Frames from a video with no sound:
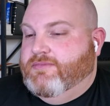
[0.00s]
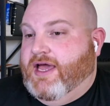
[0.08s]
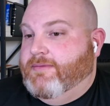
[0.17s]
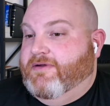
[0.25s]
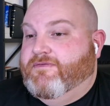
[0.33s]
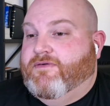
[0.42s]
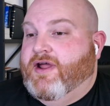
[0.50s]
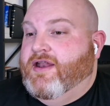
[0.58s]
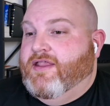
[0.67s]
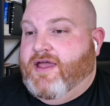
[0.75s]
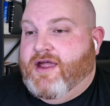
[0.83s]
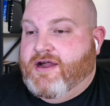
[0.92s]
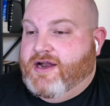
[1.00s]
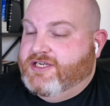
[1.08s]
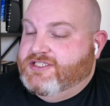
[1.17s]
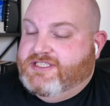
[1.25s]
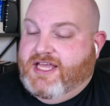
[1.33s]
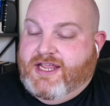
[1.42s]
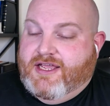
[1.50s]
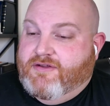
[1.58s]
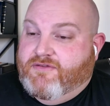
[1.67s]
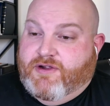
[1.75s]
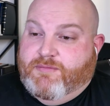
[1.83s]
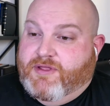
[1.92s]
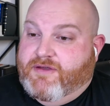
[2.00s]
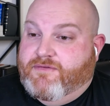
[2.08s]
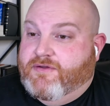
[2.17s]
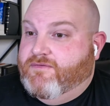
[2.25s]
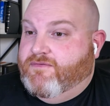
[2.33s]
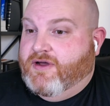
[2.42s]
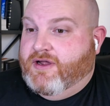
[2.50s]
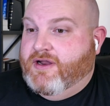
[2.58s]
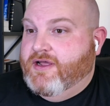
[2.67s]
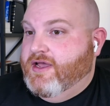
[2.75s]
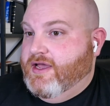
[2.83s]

had my friend there and I just did it. And it was very playful and fun.